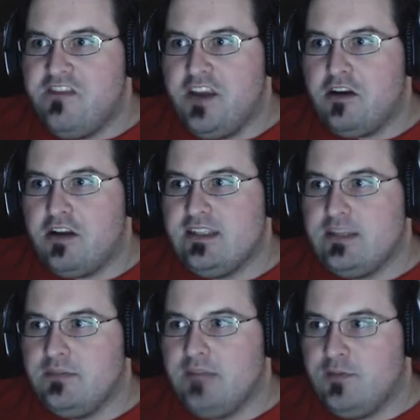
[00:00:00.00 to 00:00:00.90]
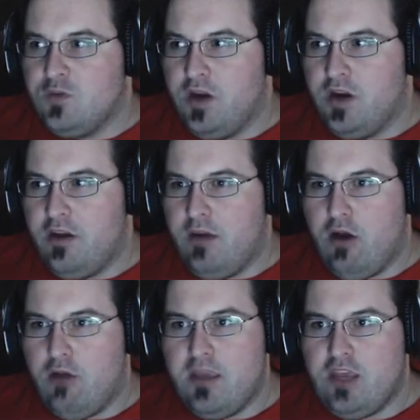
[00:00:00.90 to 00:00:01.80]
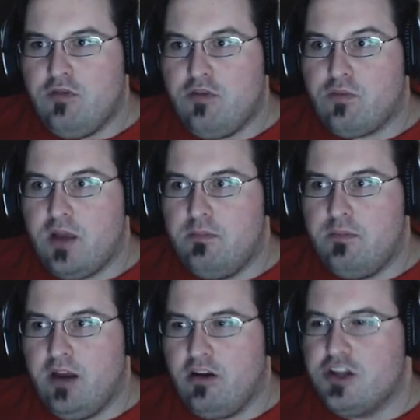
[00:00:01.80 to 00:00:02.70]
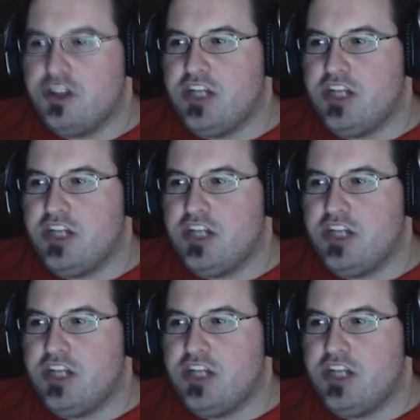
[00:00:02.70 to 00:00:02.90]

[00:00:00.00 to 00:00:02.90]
Fear can sometimes wear you out, make you threadbare,